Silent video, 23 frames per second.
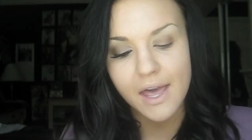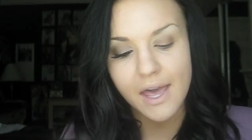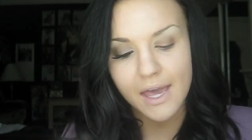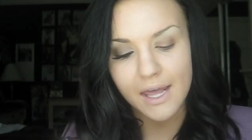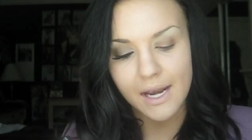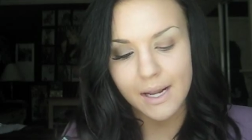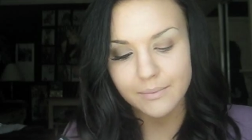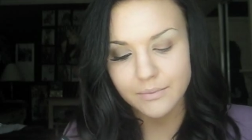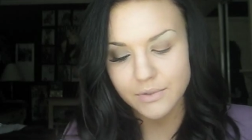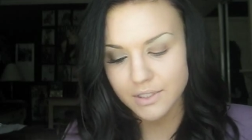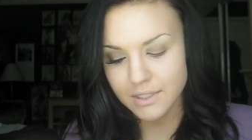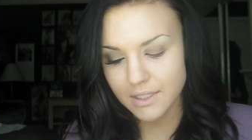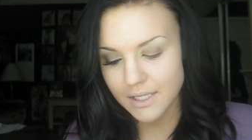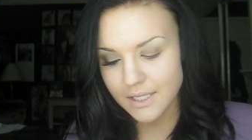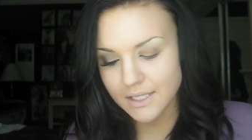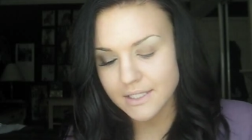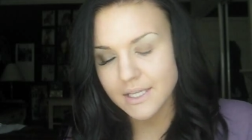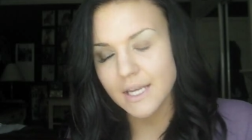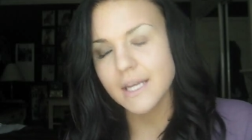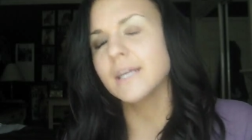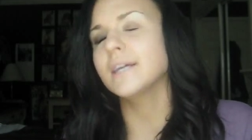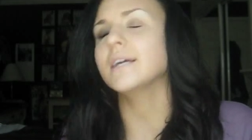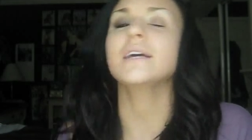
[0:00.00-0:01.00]
and I'm just going
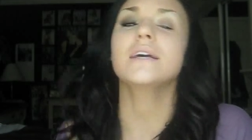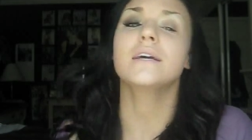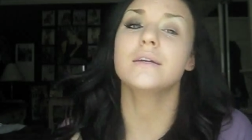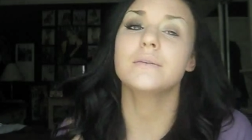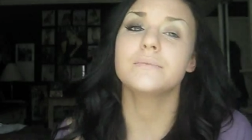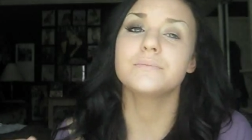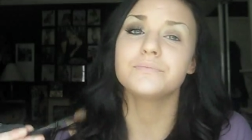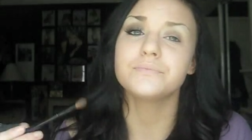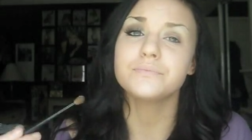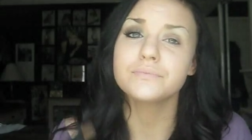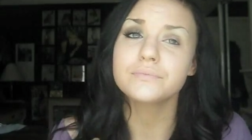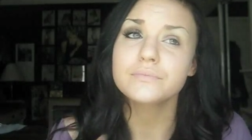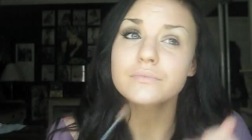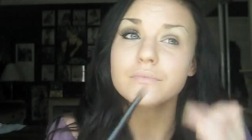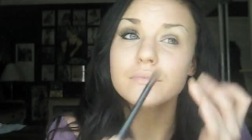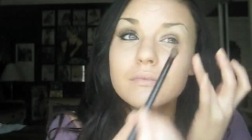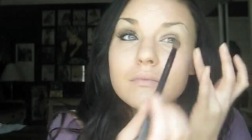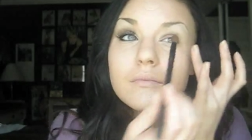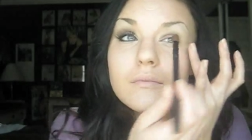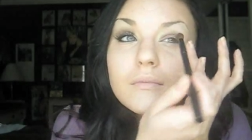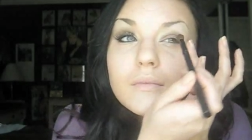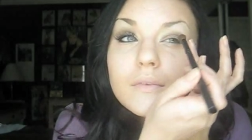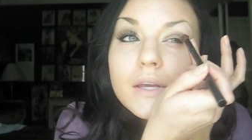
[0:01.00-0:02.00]
to take it
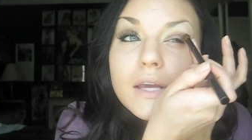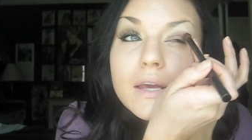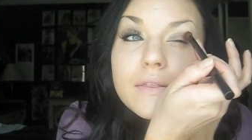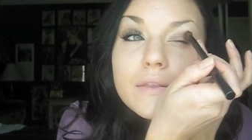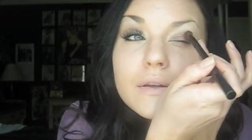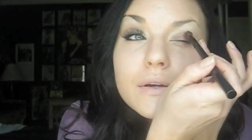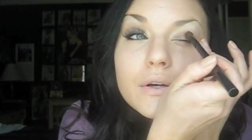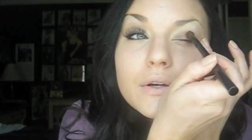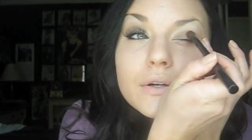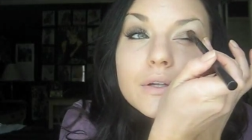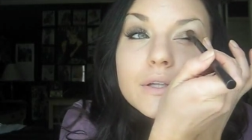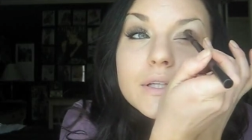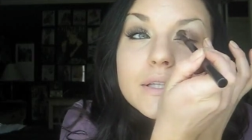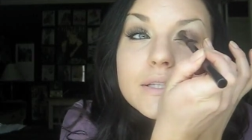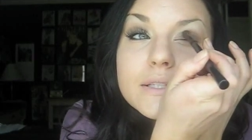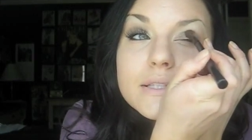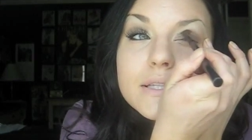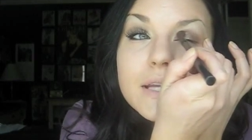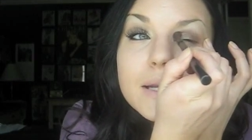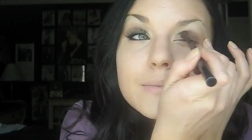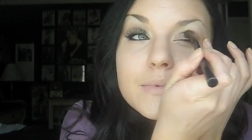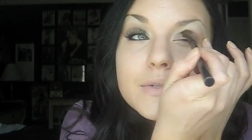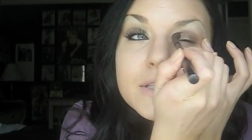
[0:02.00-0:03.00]
in the
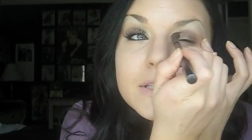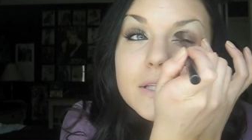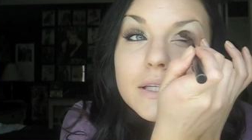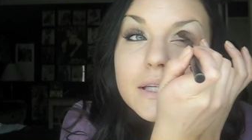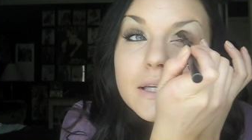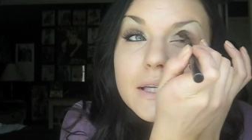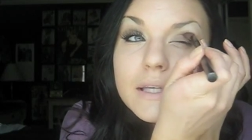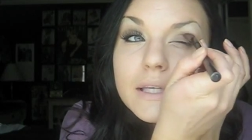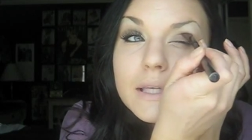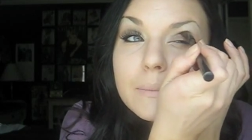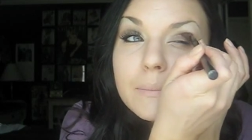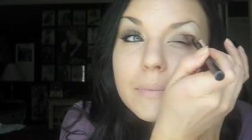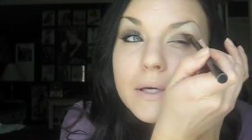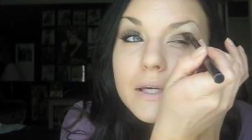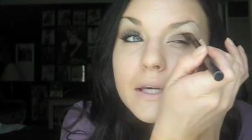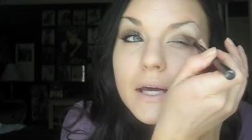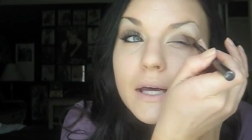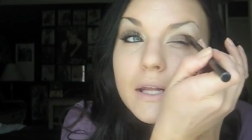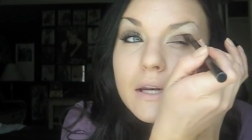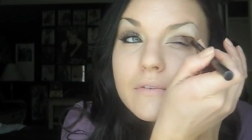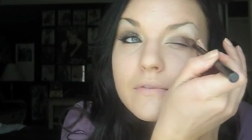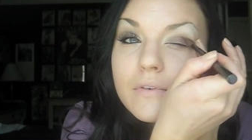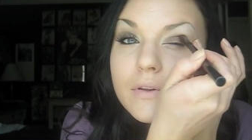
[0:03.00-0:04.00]
crease, and I'm just going to keep it
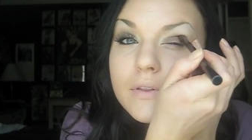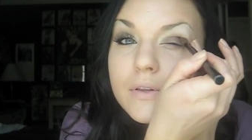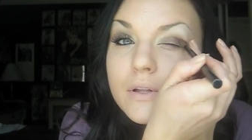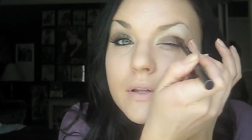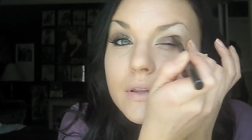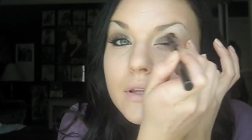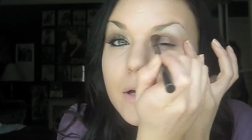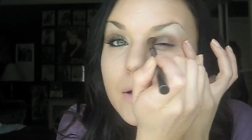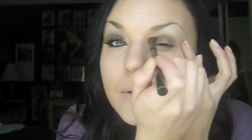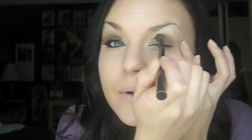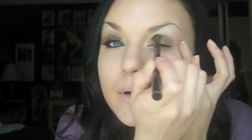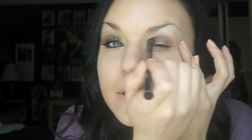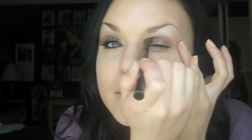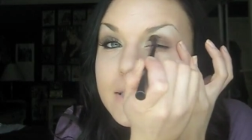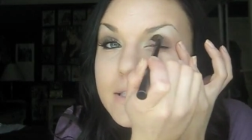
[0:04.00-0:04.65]
kind of on the lower